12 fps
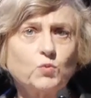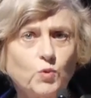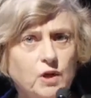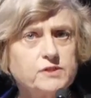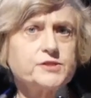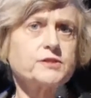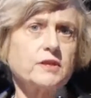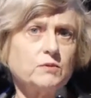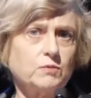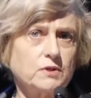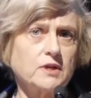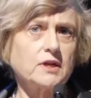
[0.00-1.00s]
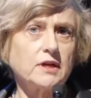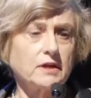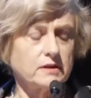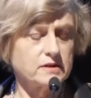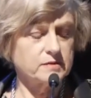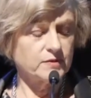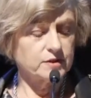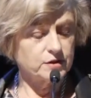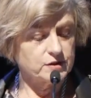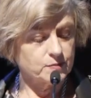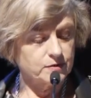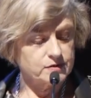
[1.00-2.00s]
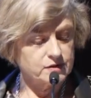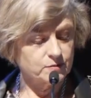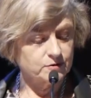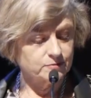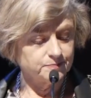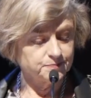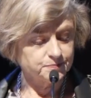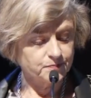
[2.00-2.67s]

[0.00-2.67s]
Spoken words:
whilst they're working as much as possible.